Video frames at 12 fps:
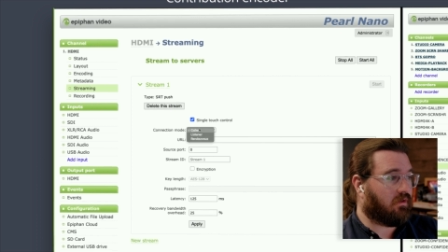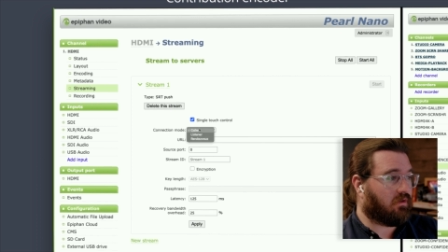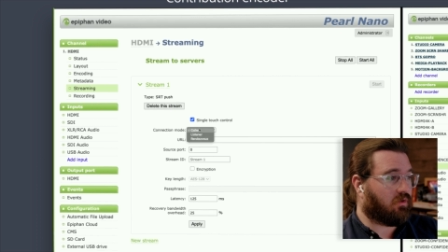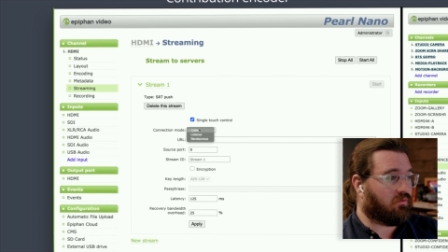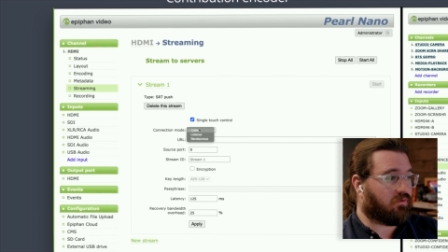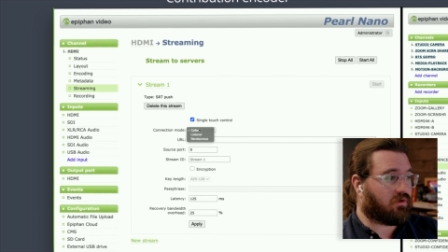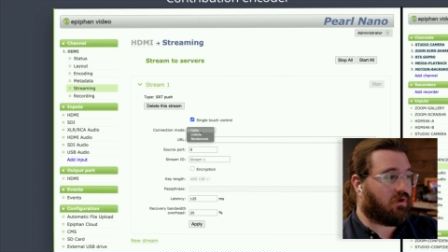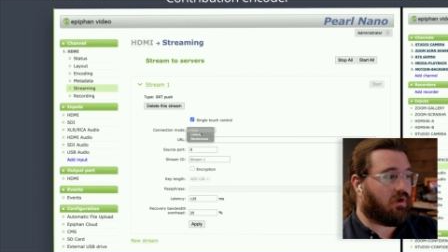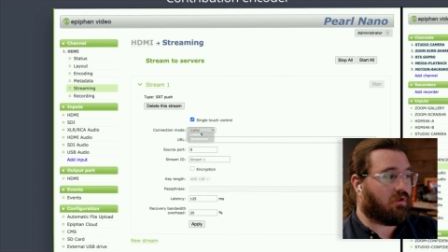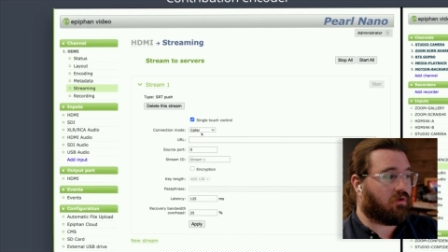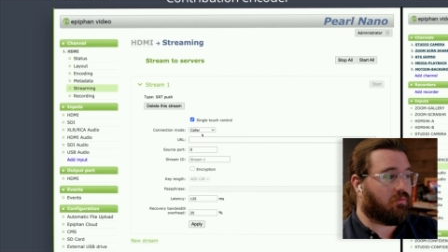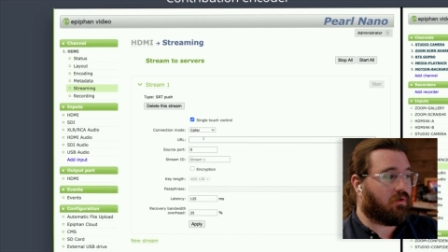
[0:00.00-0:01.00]
Go for
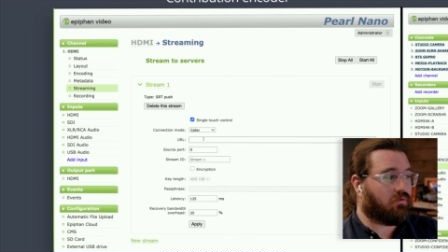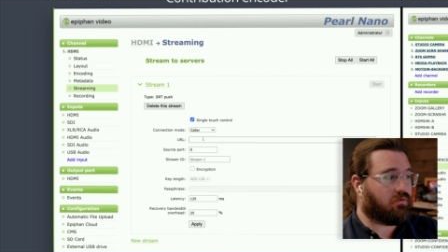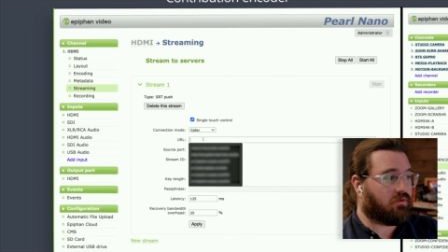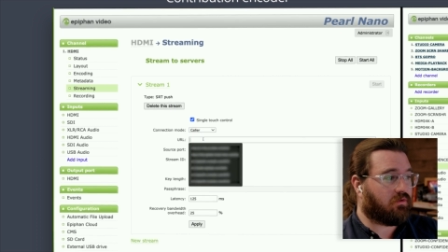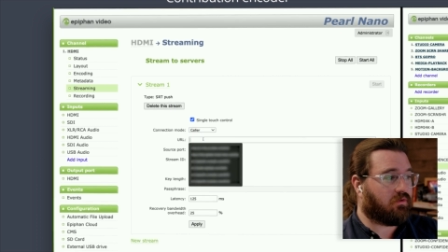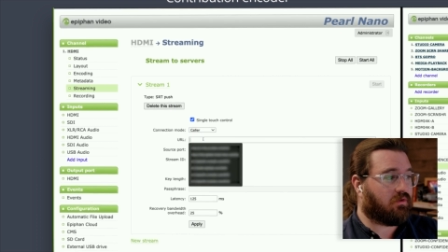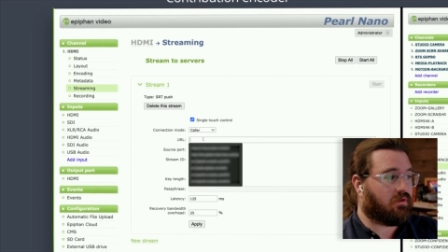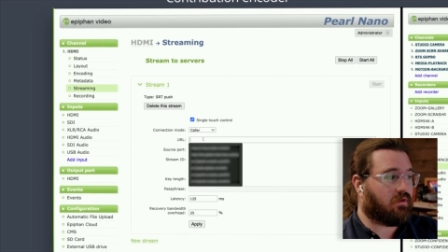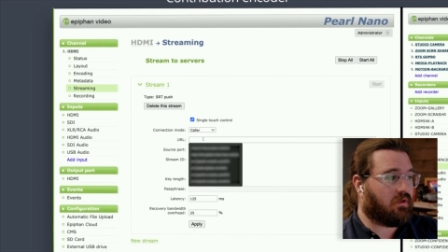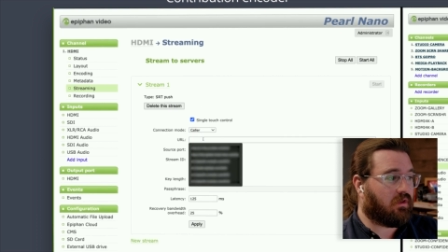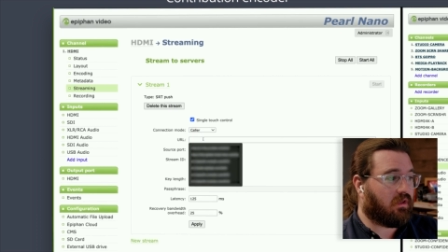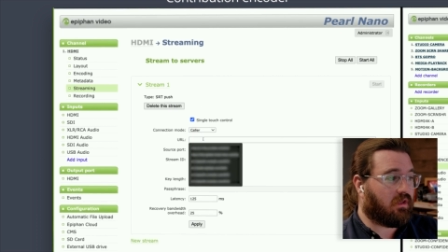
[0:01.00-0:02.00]
caller mode.
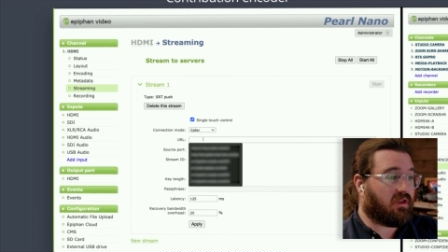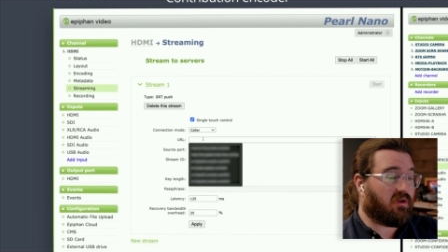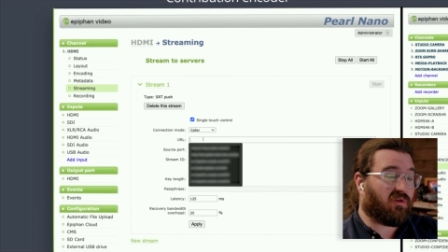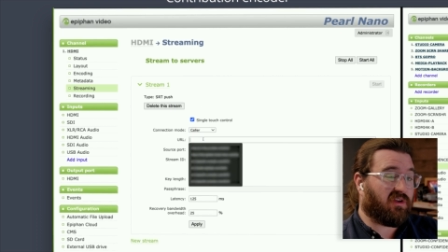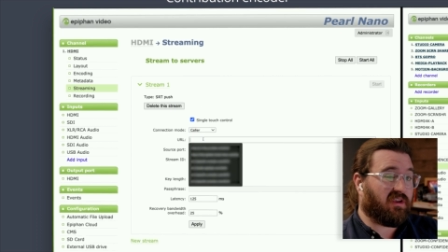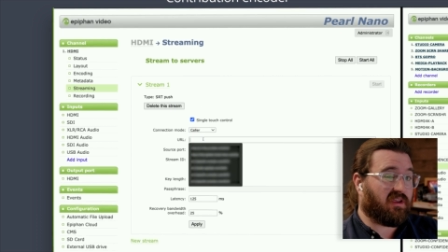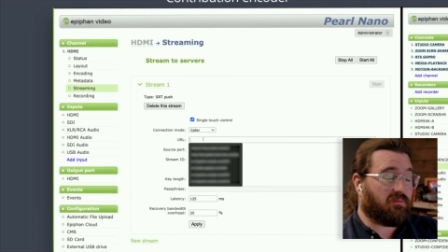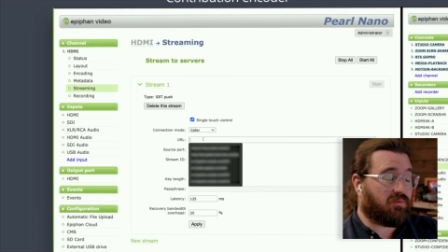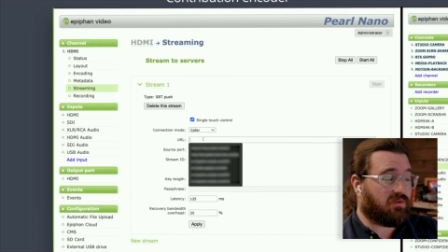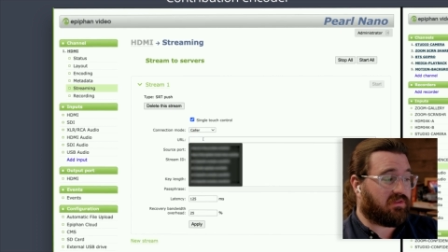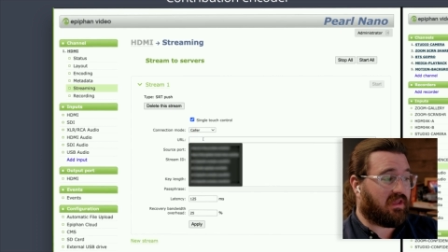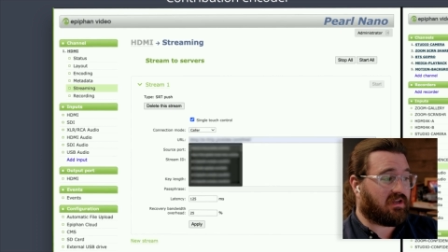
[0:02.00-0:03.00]
Here we're going to
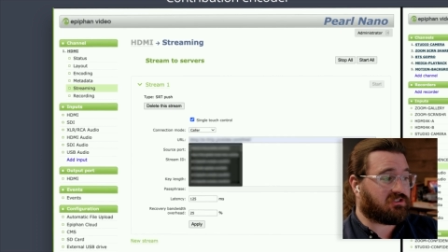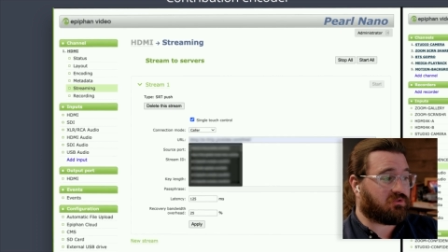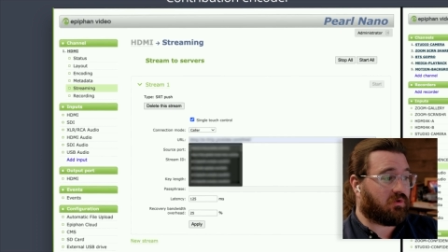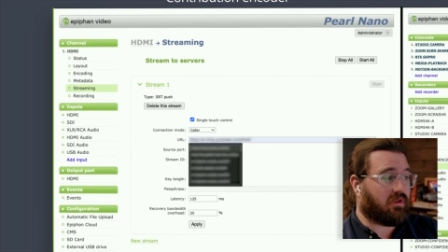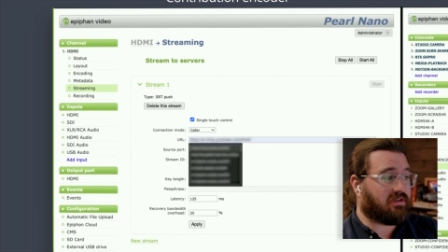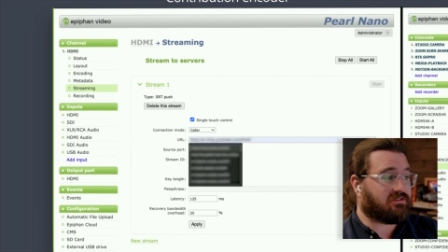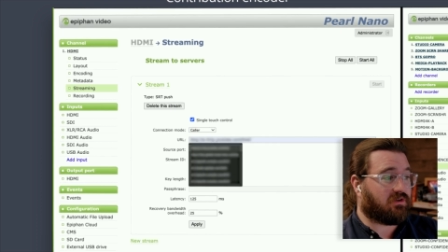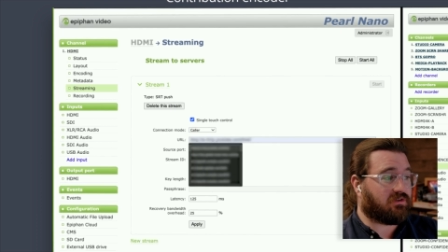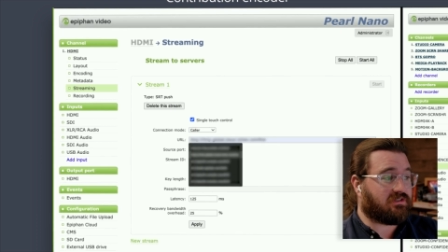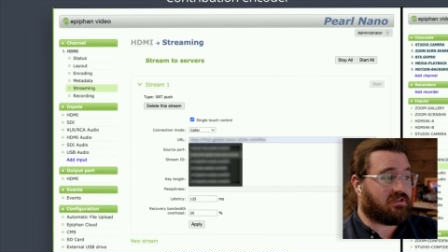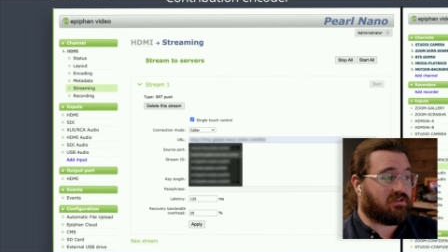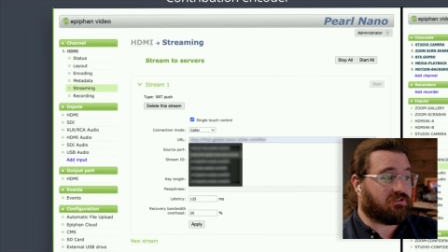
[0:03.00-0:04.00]
input the actual
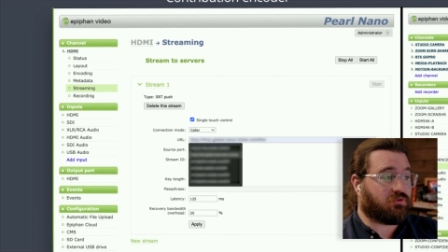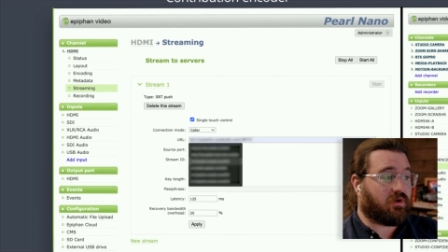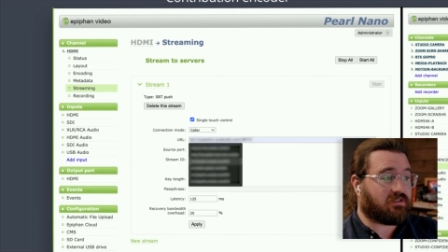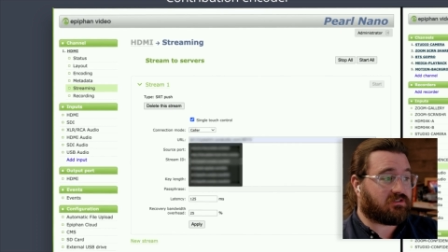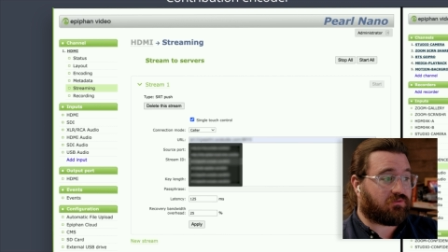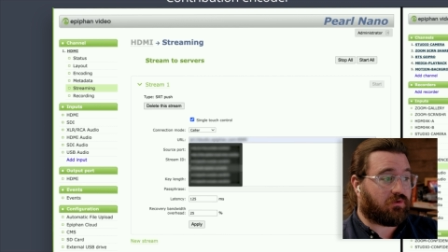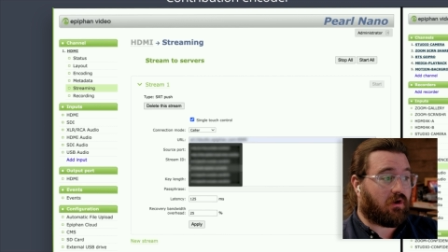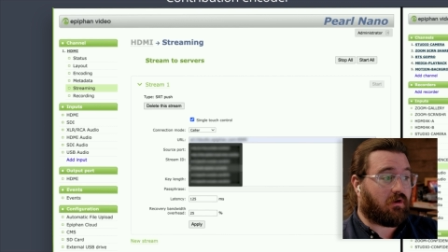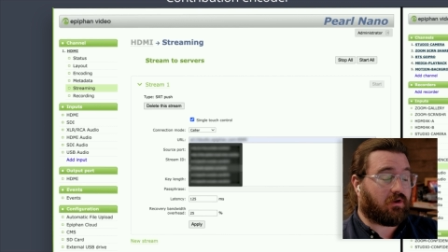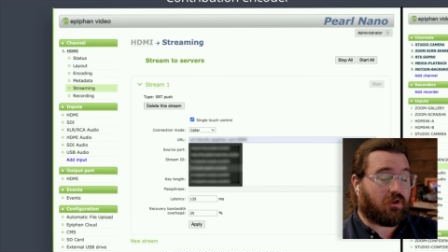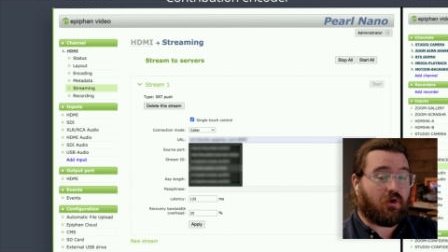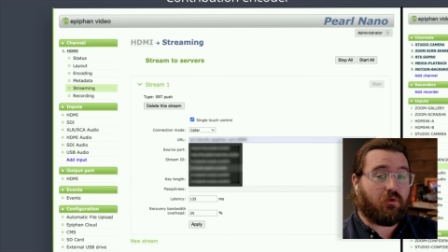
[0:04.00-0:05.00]
SRT address for our
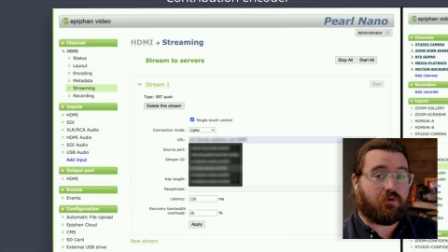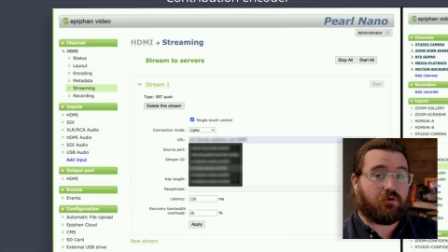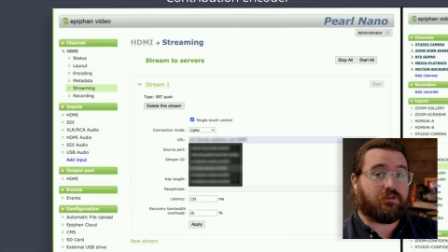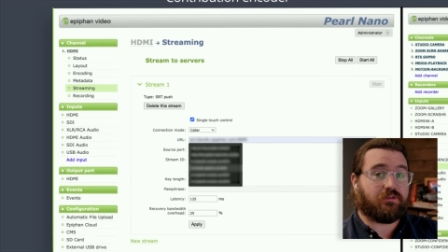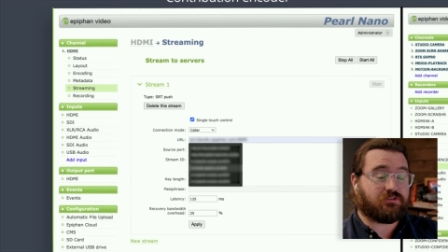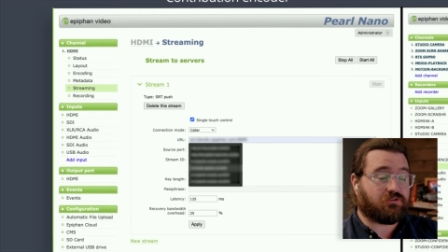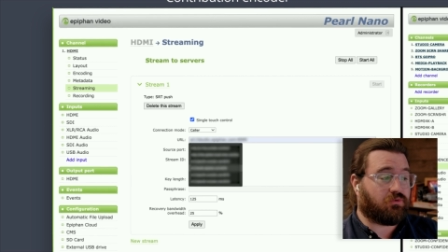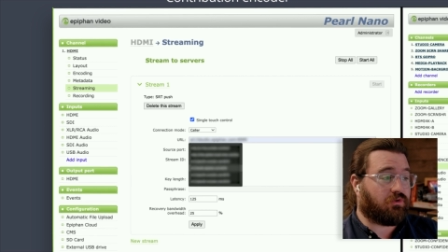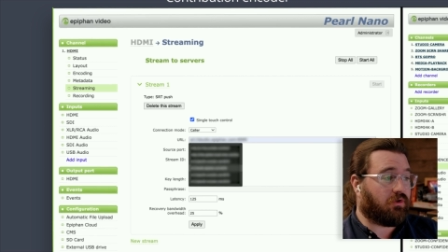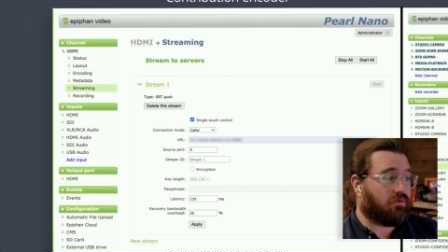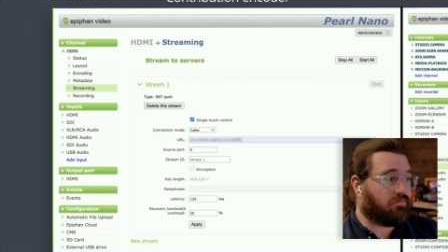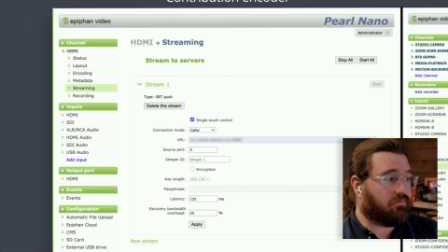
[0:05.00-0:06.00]
encoder in the
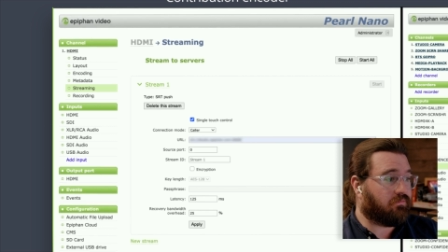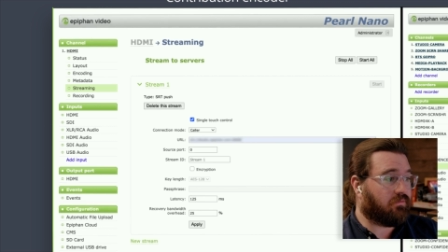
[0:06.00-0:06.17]
studio,